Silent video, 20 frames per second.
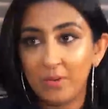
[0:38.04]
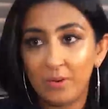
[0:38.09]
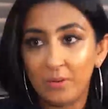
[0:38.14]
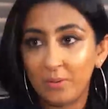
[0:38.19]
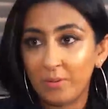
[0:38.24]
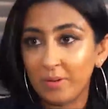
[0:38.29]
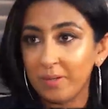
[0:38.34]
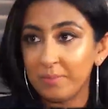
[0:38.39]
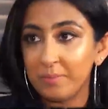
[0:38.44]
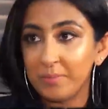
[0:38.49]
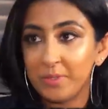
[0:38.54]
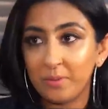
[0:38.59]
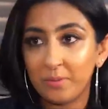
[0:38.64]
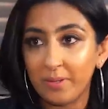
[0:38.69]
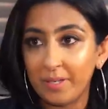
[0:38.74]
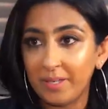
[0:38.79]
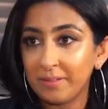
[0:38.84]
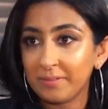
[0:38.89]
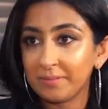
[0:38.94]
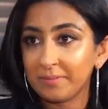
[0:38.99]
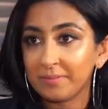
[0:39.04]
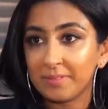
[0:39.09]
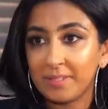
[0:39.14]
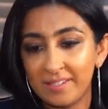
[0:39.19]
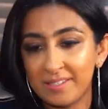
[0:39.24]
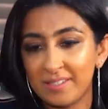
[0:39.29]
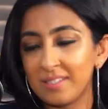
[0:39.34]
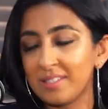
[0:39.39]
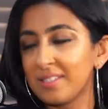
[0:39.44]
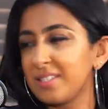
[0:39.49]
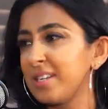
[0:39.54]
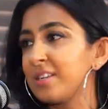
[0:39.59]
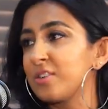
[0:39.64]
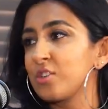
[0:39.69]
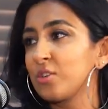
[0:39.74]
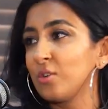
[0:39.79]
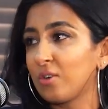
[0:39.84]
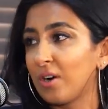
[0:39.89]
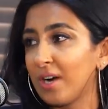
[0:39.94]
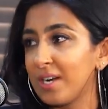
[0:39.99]
know what I'm doing.
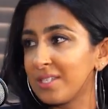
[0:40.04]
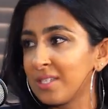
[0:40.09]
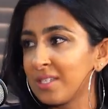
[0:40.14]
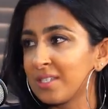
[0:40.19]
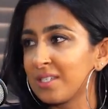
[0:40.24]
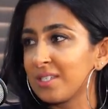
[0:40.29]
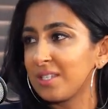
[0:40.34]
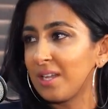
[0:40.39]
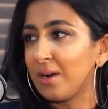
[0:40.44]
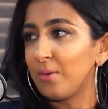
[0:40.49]
Existential crisis, is